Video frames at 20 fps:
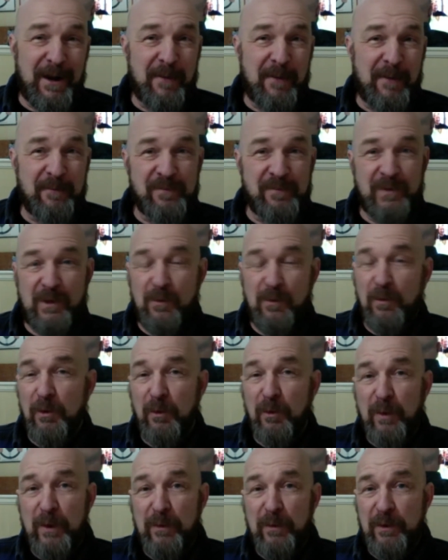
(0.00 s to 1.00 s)
where
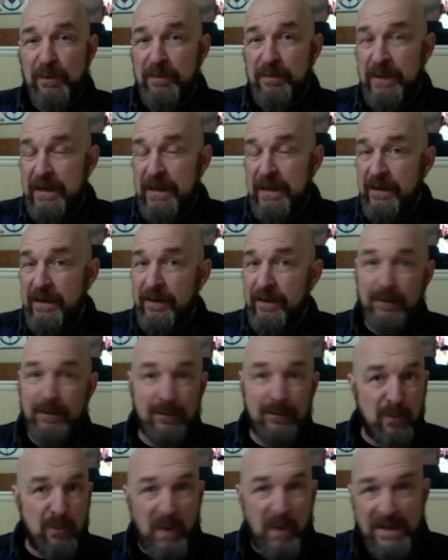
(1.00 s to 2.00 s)
we would be
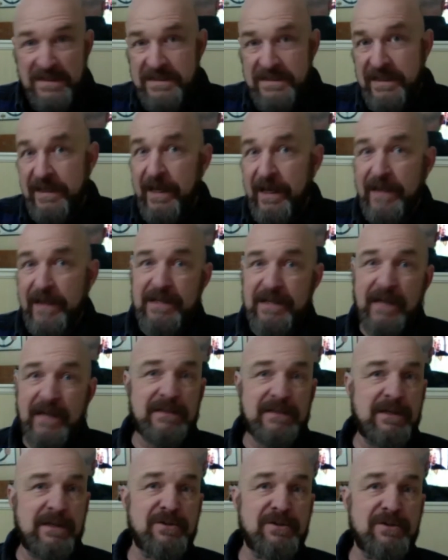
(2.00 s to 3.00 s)
Wednesday nights at
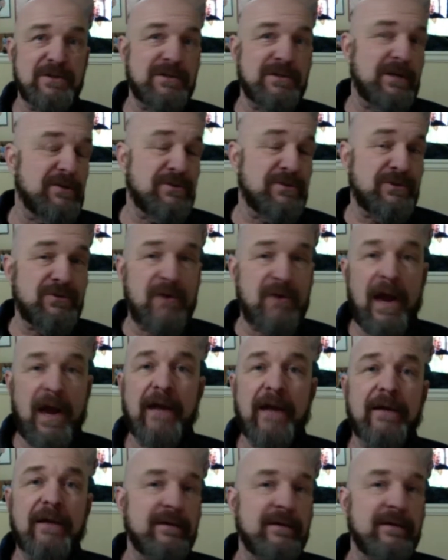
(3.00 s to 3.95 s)
such and such a track and